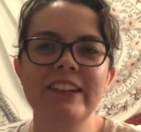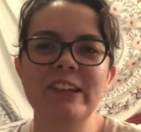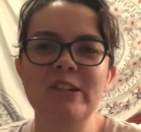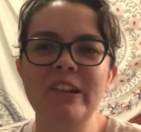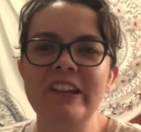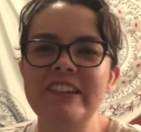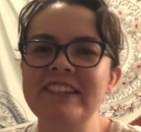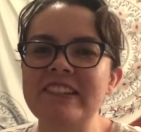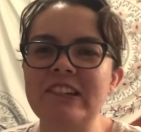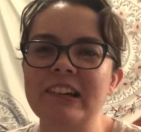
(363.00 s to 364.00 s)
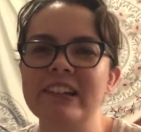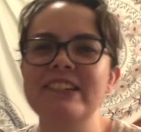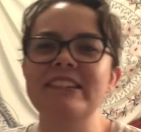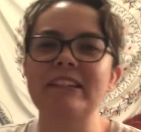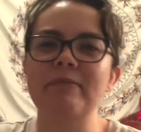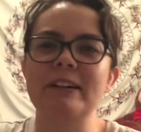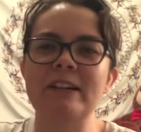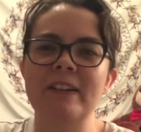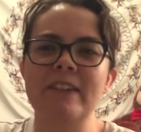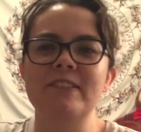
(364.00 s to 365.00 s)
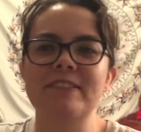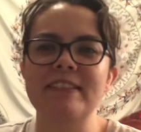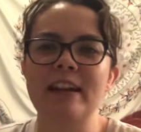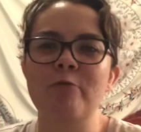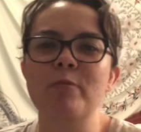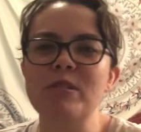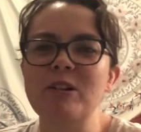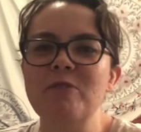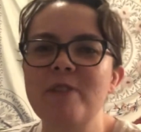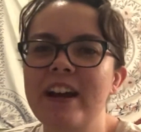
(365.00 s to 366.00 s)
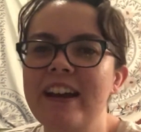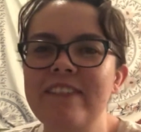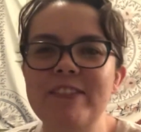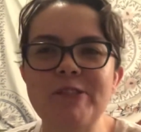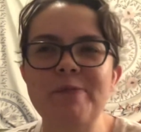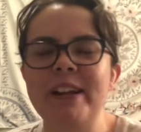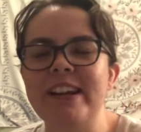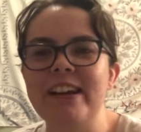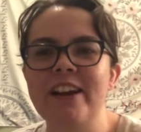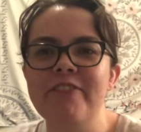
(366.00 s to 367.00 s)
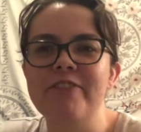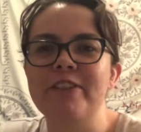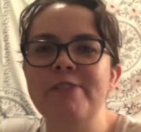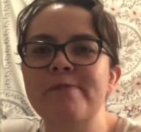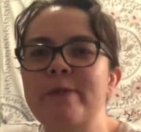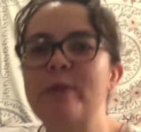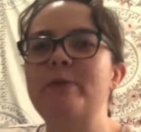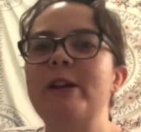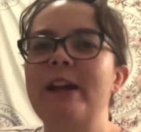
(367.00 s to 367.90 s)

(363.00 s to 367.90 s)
you can list your celebrity crushes down below. I have so many. I have a play for the week